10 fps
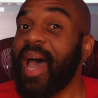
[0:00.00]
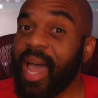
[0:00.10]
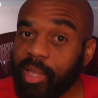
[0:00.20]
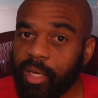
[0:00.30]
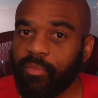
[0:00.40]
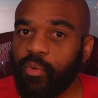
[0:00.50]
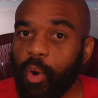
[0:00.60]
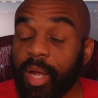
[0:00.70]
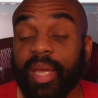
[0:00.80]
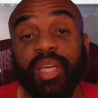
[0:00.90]
I look
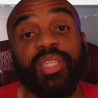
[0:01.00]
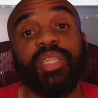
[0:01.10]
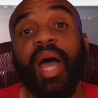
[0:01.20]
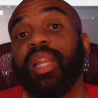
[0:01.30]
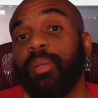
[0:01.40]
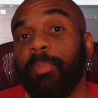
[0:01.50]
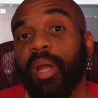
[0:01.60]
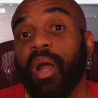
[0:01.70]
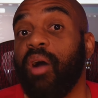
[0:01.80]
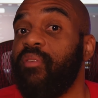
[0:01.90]
for in a solid
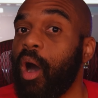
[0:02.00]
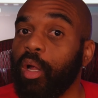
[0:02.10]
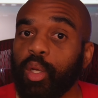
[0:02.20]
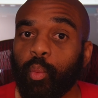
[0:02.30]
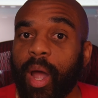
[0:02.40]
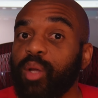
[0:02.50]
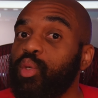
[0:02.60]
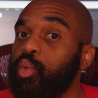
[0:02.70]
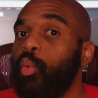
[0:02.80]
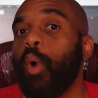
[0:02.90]
pair of all-around
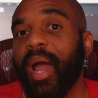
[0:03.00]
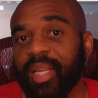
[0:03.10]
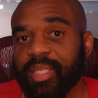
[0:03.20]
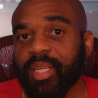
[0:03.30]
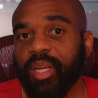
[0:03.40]
true wireless